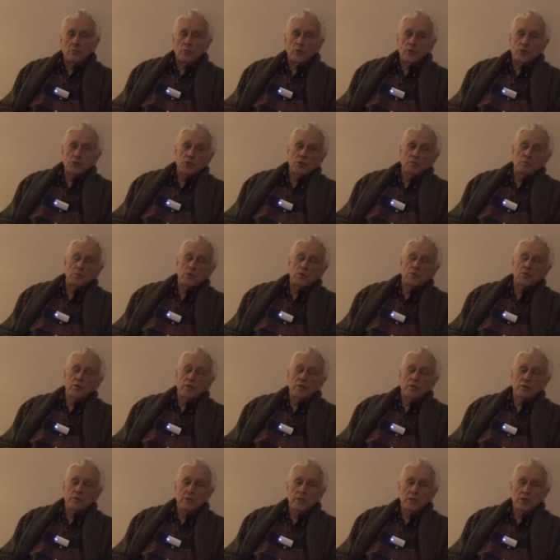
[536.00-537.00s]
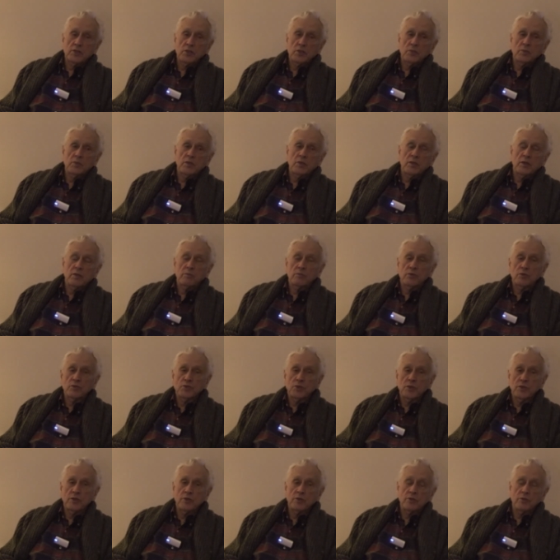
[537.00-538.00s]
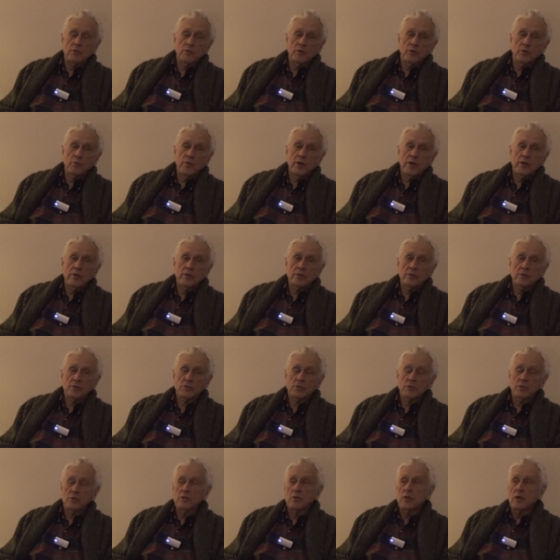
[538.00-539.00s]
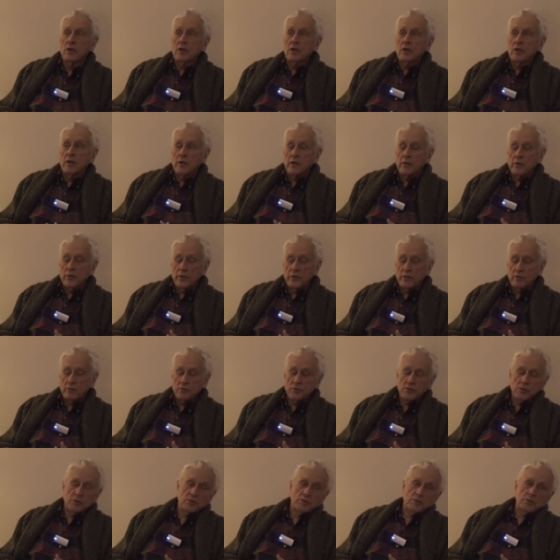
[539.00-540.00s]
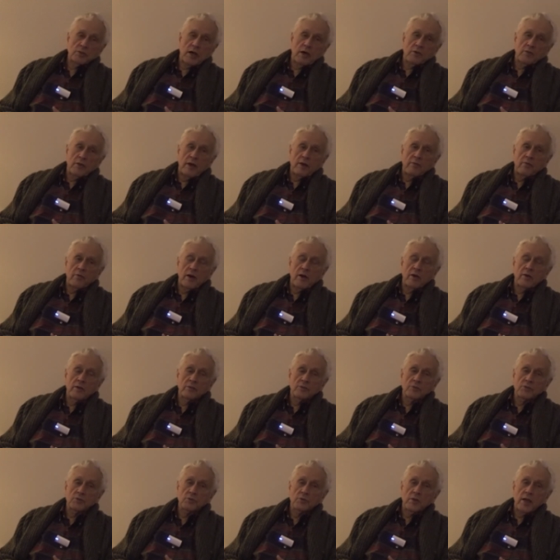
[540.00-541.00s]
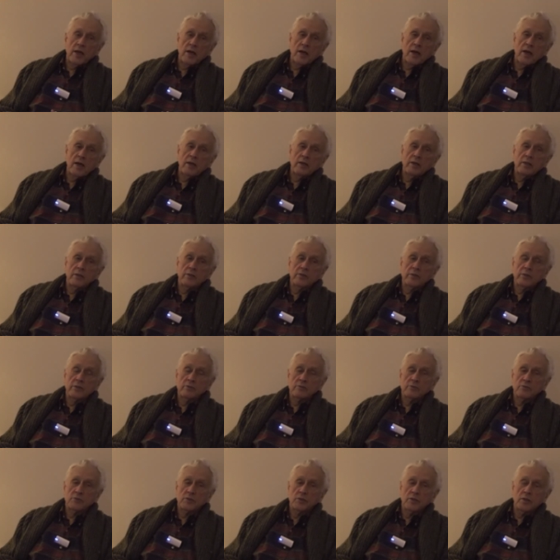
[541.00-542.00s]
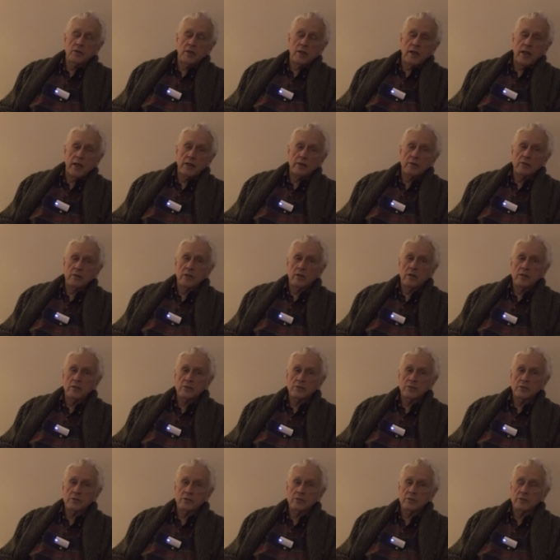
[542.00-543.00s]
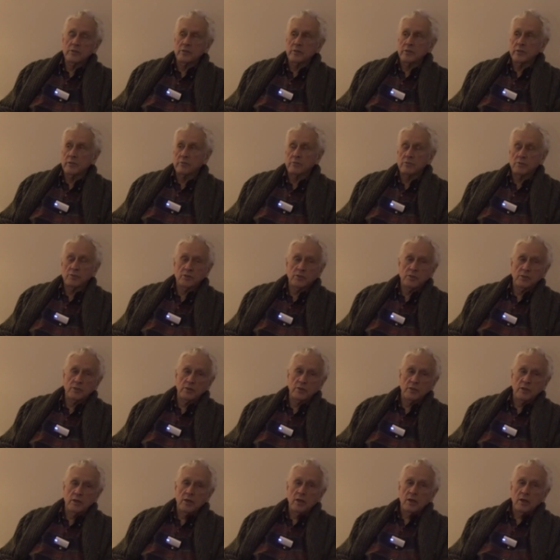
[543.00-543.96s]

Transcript: pushing both the Old Testament and pushing her own awareness. So, her interest in South Africa, uh, in Sudan, her interest in agriculture, her interest in